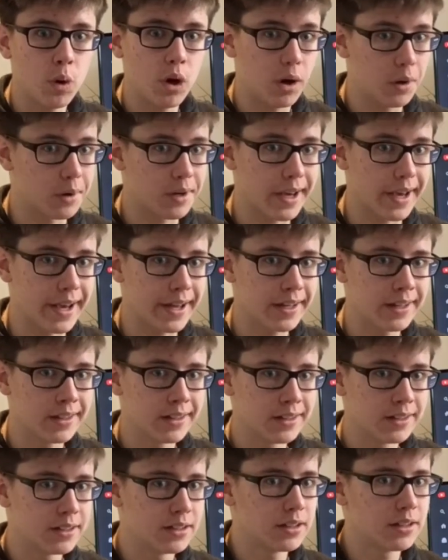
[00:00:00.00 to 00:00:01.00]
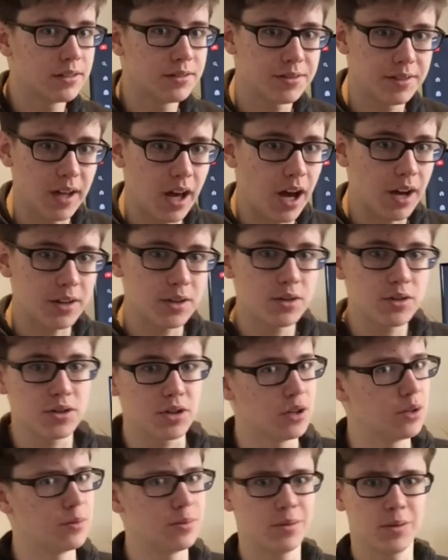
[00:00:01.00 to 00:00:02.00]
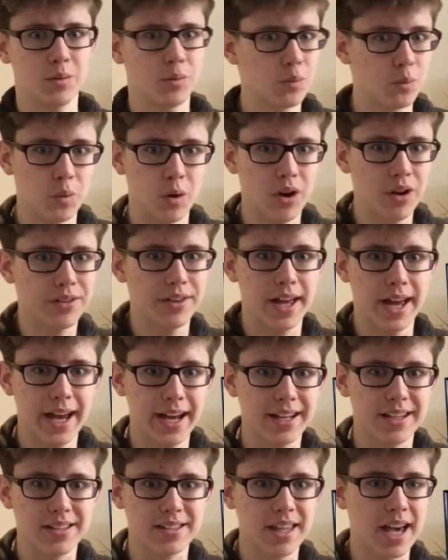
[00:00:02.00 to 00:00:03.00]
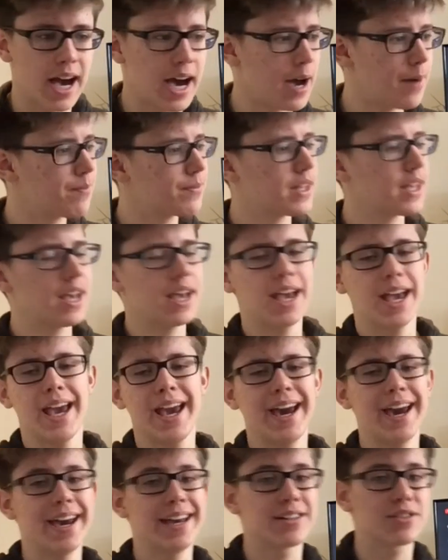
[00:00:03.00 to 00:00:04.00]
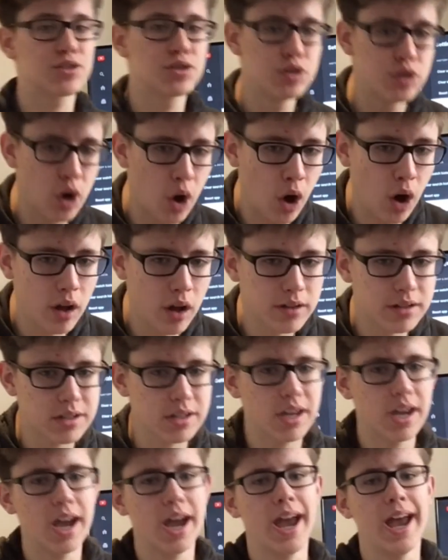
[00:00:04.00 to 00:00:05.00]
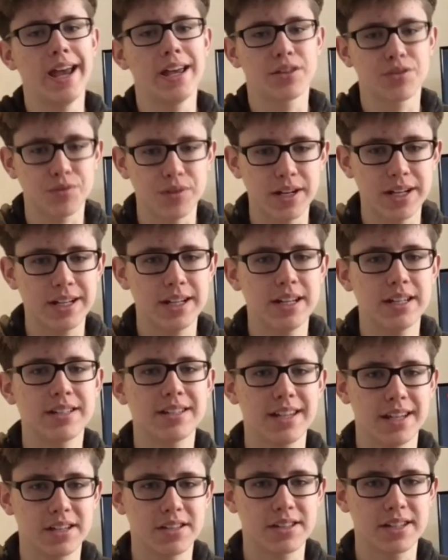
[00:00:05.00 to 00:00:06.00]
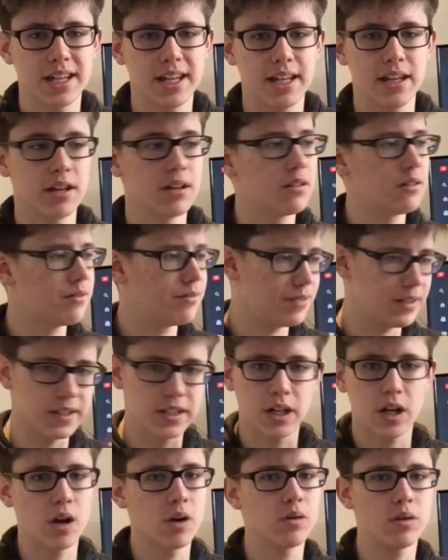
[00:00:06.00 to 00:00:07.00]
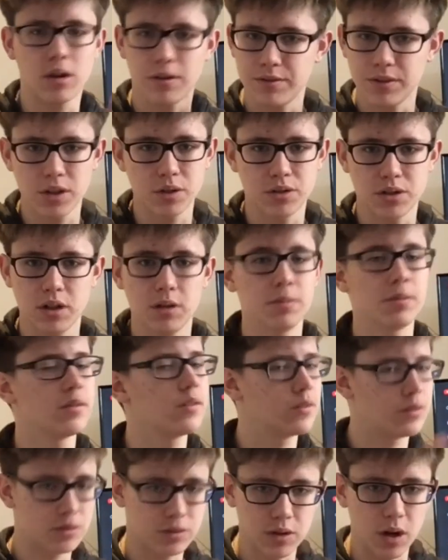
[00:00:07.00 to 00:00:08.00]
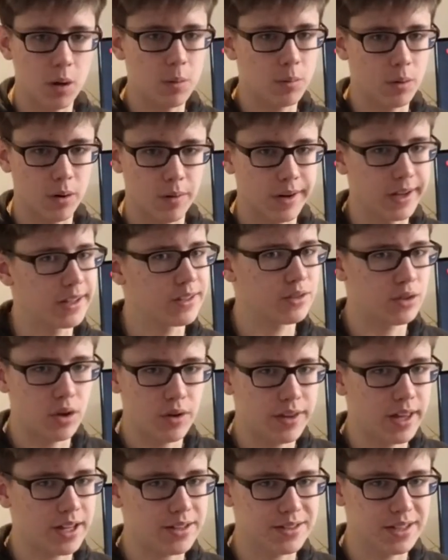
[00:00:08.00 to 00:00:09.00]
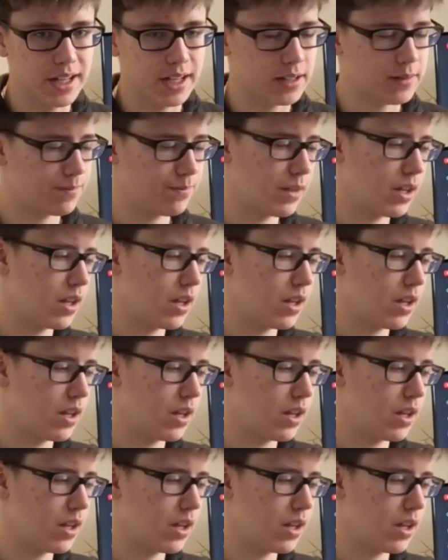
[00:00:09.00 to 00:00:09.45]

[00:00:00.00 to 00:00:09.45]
okay, VR YouTube, what the heck is that? It's not a 360 video of YouTube. Don't worry, it's not that sick.